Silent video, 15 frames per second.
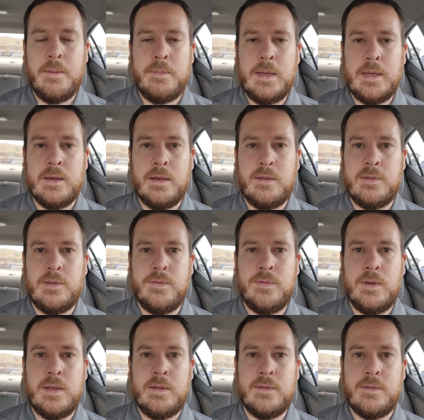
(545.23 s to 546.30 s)
because of
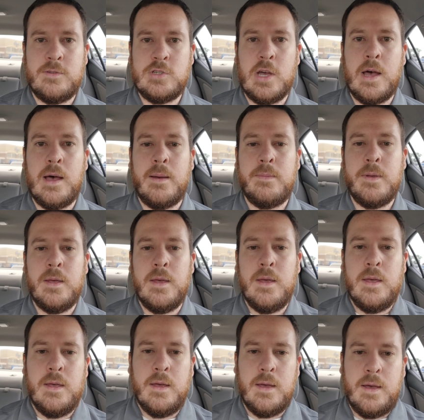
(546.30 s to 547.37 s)
his job.
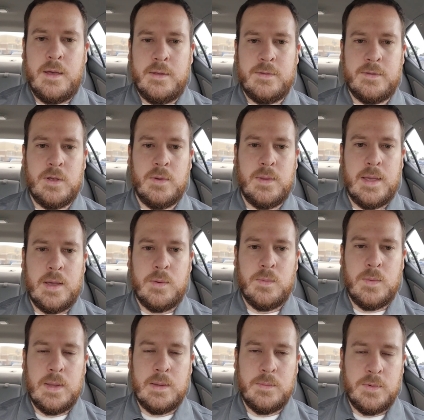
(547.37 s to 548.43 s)
So like
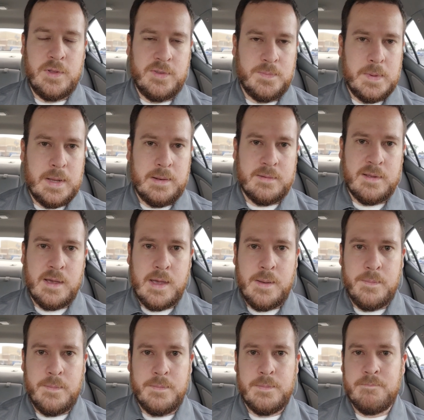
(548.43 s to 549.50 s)
we spent
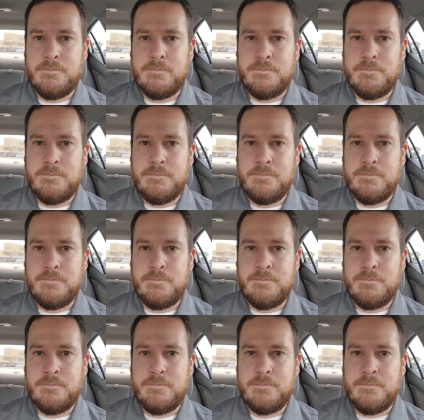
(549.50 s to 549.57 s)
time